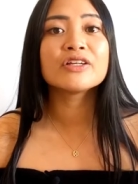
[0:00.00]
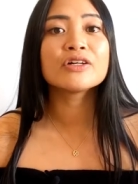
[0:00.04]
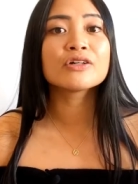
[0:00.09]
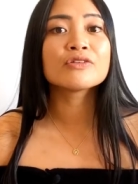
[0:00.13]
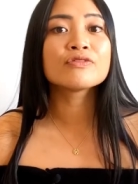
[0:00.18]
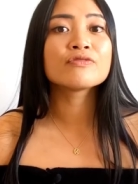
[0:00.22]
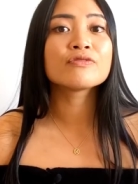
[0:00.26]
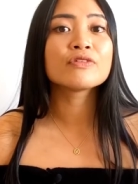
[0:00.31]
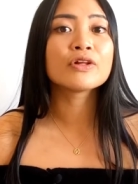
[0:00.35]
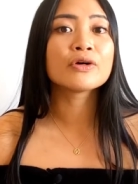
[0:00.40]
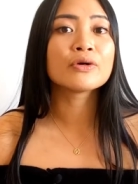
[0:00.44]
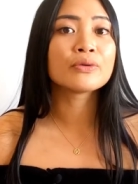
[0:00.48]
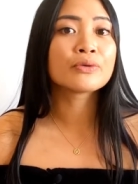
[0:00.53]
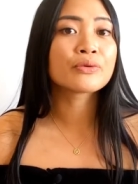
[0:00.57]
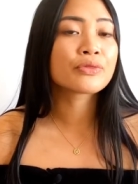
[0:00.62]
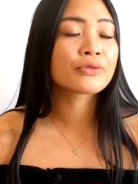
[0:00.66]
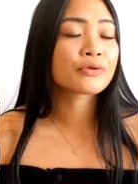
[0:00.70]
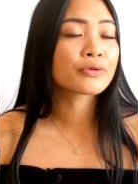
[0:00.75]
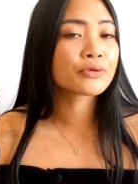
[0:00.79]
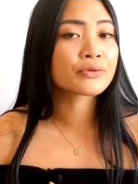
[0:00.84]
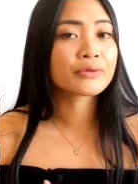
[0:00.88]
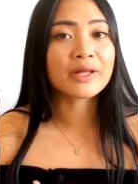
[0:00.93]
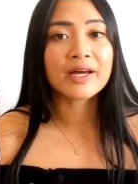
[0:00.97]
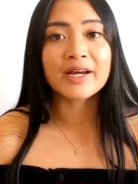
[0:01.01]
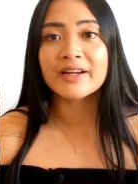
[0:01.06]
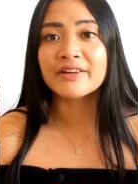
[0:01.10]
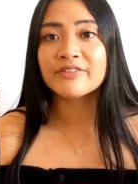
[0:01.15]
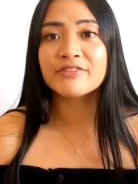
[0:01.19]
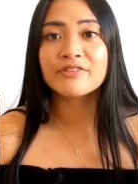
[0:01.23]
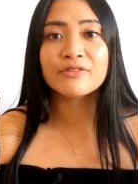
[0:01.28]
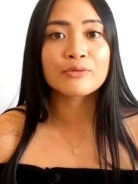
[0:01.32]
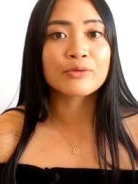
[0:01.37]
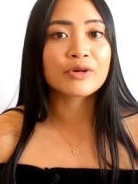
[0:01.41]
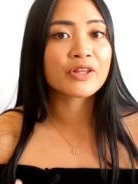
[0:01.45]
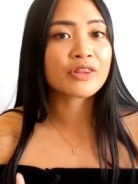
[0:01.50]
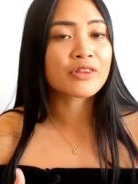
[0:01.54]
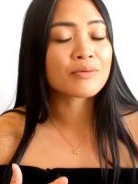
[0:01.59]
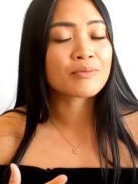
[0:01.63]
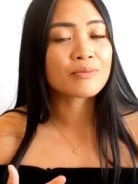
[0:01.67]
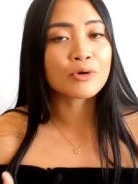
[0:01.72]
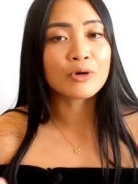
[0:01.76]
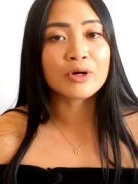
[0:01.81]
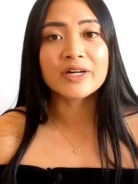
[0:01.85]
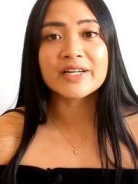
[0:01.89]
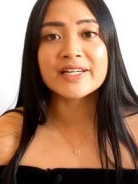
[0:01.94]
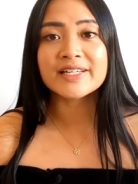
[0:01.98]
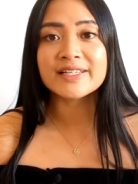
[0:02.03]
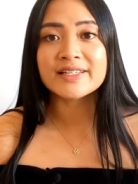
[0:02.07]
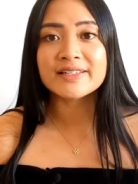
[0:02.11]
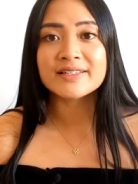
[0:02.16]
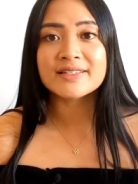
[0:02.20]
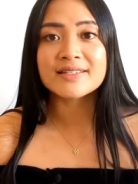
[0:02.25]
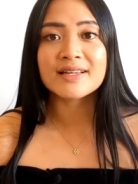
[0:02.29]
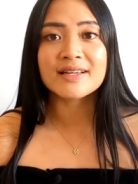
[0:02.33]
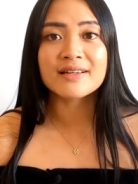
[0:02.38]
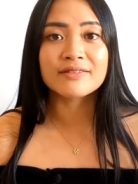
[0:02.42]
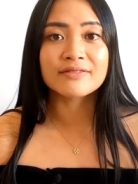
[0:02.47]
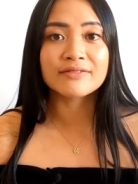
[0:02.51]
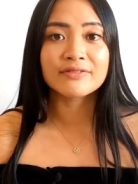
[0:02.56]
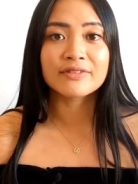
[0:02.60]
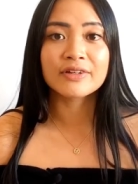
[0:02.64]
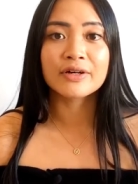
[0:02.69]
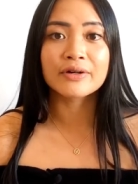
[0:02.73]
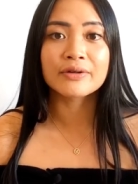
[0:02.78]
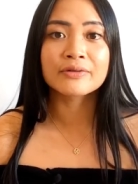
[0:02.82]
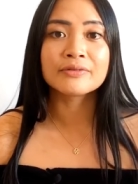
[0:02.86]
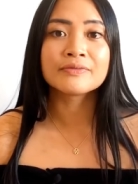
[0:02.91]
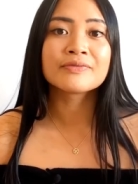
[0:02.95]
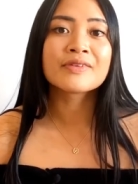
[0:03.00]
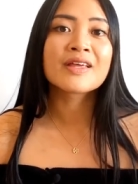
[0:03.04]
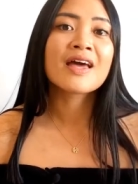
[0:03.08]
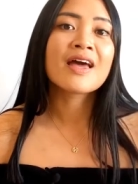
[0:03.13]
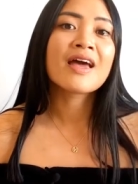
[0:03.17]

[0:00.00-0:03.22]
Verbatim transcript: you'll flow through life with more ease and flow.